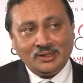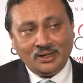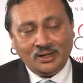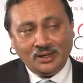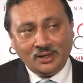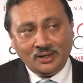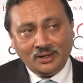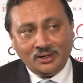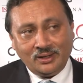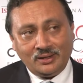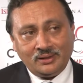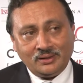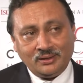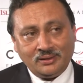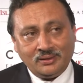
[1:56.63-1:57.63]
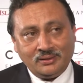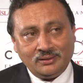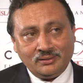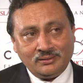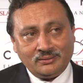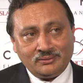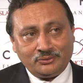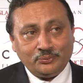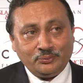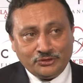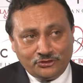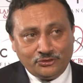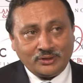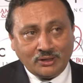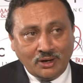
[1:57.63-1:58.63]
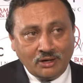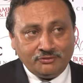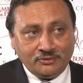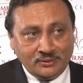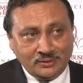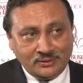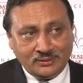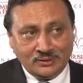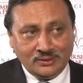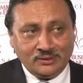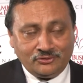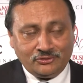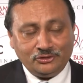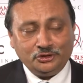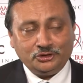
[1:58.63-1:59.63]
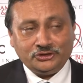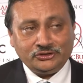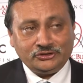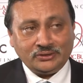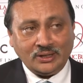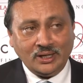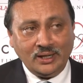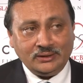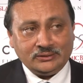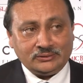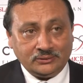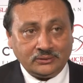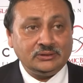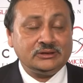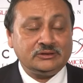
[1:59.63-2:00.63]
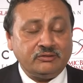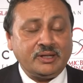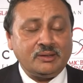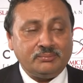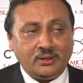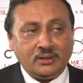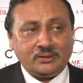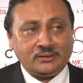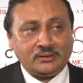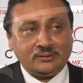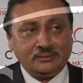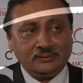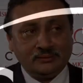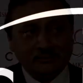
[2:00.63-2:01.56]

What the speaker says: to which you can offer solutions to clients. So it's very important. Yeah?